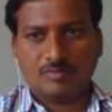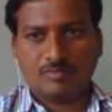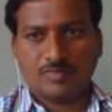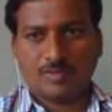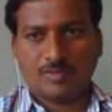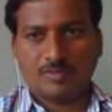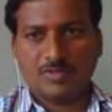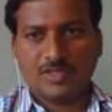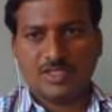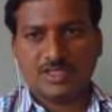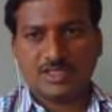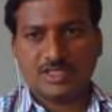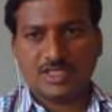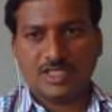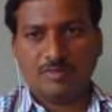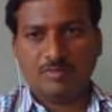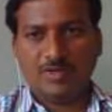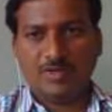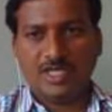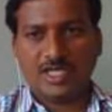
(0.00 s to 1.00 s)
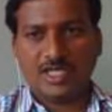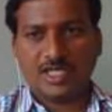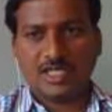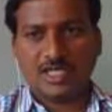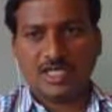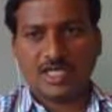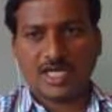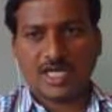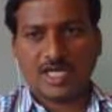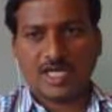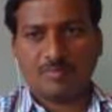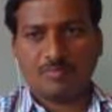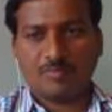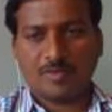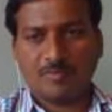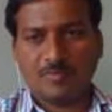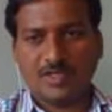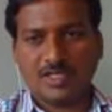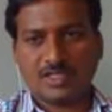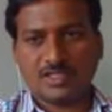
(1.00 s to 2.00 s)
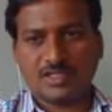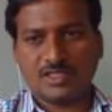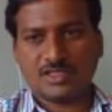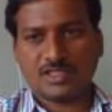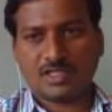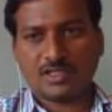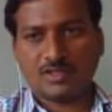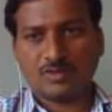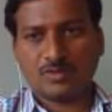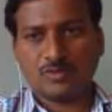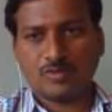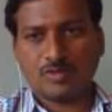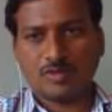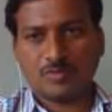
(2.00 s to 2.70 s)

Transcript: Publish immediately and public, these are the two